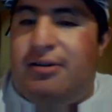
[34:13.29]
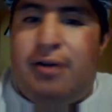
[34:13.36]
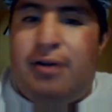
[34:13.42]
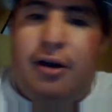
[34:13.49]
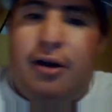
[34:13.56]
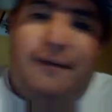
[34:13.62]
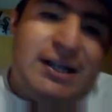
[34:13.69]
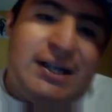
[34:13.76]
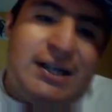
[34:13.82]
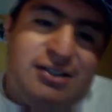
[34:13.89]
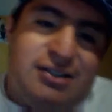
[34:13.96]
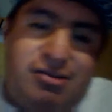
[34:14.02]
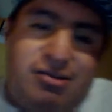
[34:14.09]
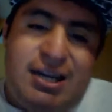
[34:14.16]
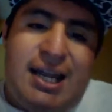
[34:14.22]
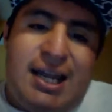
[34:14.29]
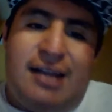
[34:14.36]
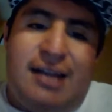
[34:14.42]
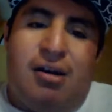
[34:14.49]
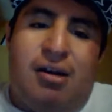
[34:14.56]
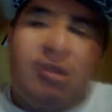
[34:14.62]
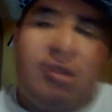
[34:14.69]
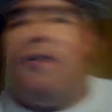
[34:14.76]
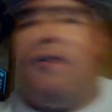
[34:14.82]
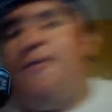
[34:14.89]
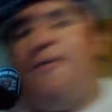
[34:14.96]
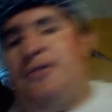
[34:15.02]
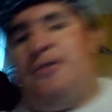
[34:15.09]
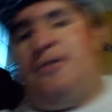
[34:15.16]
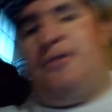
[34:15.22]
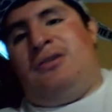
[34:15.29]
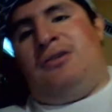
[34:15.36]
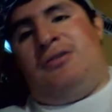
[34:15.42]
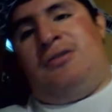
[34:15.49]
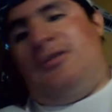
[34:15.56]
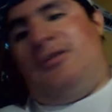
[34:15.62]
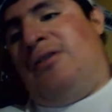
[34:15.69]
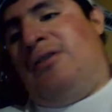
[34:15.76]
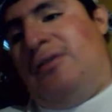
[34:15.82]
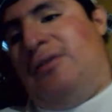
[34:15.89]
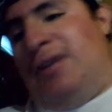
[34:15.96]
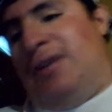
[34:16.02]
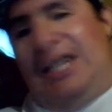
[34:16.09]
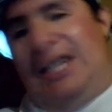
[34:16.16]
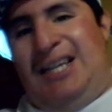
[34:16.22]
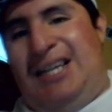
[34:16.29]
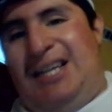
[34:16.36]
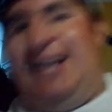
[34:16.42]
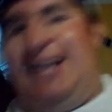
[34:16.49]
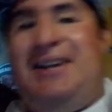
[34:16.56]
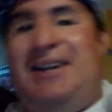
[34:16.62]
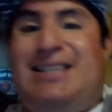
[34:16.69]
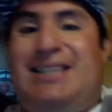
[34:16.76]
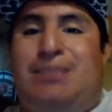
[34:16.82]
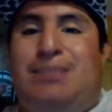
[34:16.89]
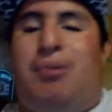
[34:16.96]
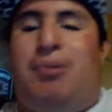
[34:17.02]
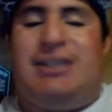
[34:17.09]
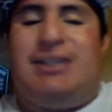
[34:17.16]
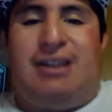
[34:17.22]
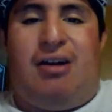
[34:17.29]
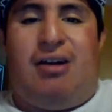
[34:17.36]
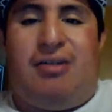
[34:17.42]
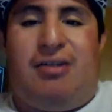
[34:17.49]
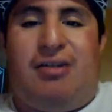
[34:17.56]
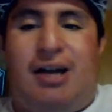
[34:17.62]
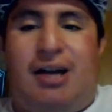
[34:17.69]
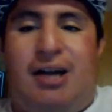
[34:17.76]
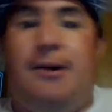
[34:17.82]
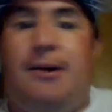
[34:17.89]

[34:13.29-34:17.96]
Thanks to today of, it's sports time, okay?